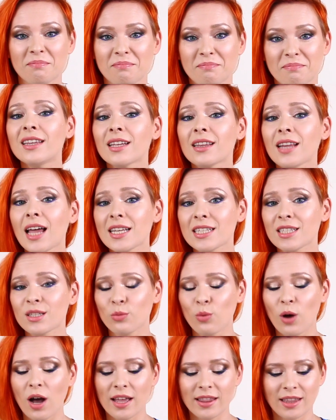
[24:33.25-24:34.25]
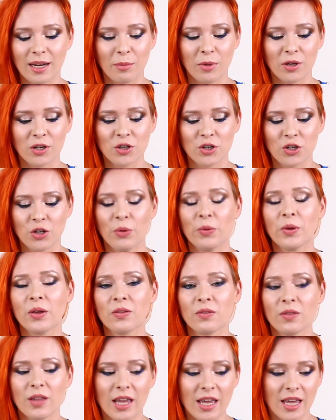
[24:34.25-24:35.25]
And the last one that I'm gonna show
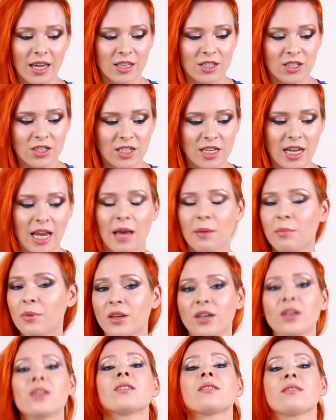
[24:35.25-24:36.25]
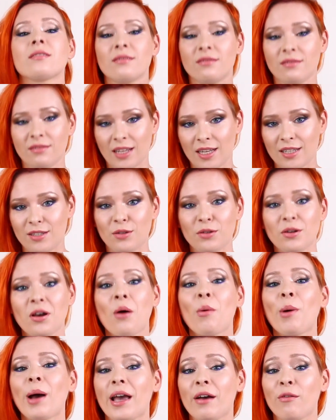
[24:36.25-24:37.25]
you today, because as you
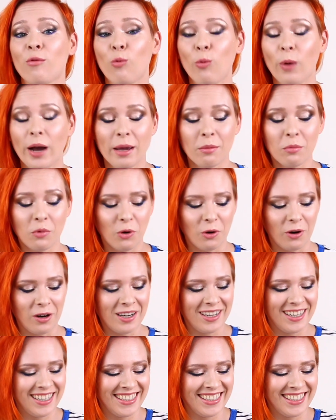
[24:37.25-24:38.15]
know, I have way more.